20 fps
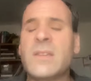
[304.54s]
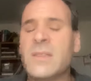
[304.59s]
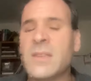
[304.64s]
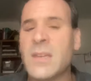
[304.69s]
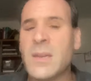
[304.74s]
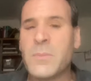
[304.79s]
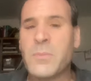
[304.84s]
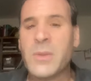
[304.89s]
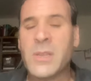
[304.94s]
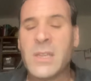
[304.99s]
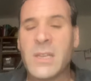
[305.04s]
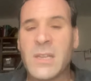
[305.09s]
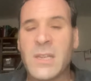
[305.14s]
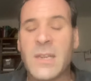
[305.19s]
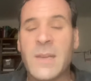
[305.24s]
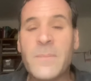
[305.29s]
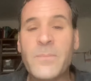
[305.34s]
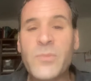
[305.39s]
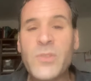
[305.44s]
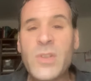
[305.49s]
the
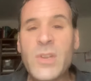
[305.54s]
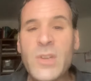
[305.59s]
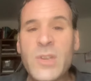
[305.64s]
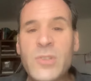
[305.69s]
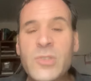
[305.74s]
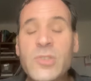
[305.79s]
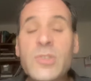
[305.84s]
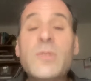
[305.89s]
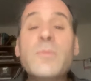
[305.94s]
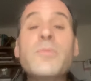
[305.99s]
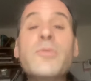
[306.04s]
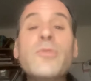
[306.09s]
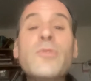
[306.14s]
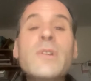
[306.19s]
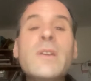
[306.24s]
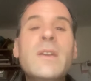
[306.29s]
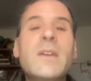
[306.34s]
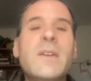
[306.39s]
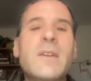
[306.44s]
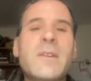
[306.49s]
ability to
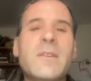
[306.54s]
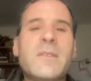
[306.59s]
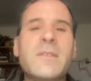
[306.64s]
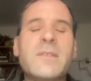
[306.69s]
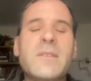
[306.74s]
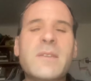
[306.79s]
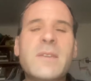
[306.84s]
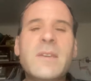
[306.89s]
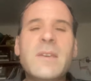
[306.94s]
breathe,